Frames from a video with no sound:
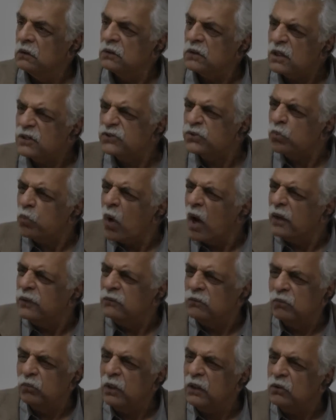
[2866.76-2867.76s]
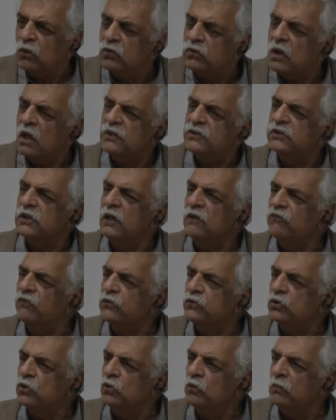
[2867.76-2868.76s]
Just 1. We're not asking
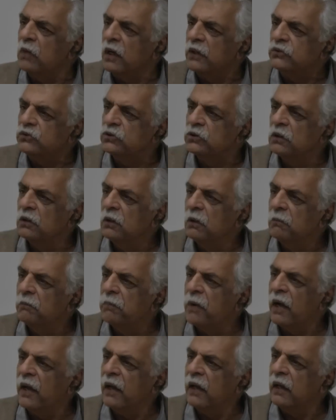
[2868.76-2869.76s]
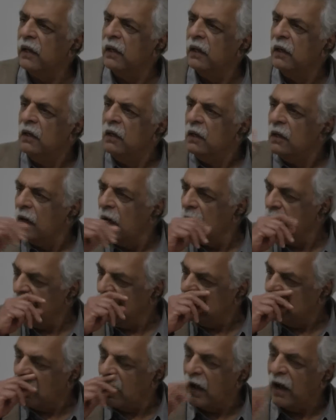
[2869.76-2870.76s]
for too much. By
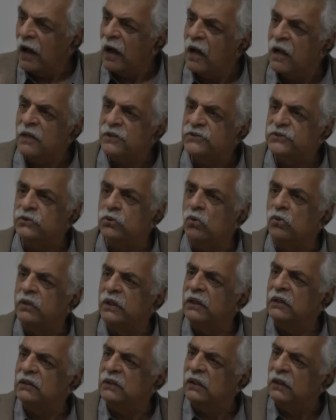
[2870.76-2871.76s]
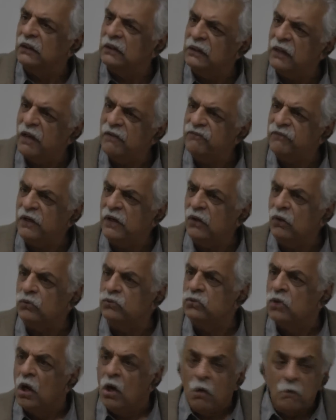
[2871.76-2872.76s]
Amira Haas or Gideon Levy
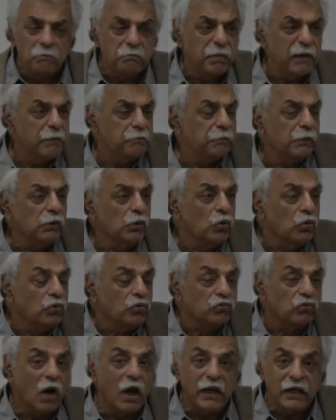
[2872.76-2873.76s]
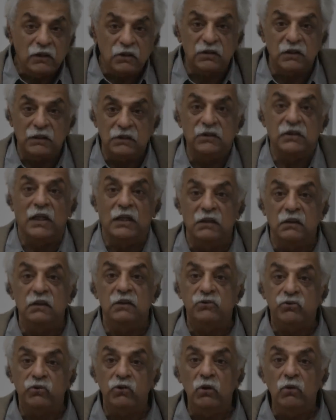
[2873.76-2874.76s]
or people who write and tell
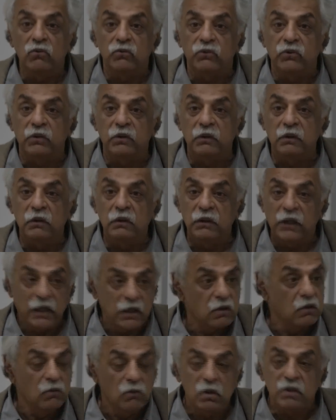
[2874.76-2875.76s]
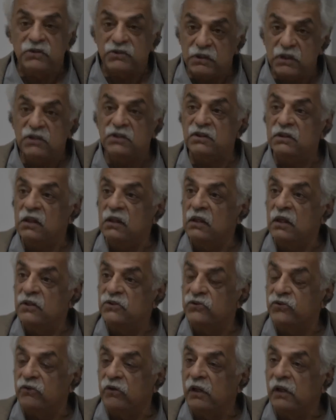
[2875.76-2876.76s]
the truth. They do exist in
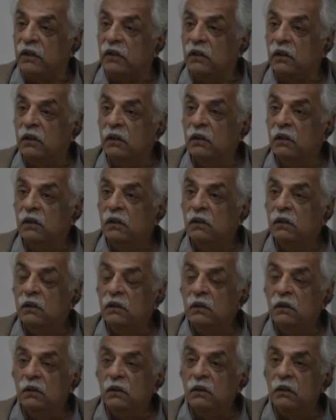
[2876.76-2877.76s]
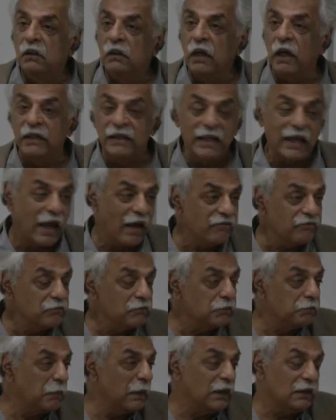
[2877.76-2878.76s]
Israel. And
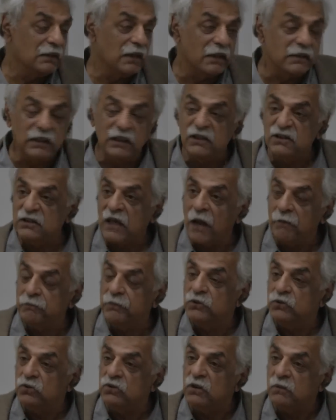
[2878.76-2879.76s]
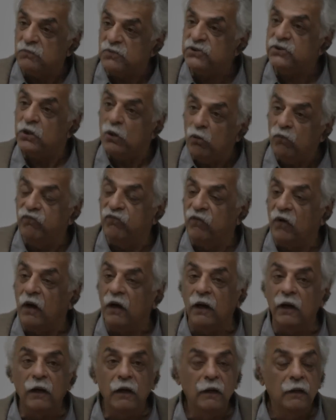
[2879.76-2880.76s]
nothing's happened to them so
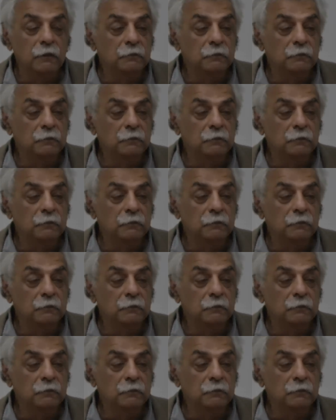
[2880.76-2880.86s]
far.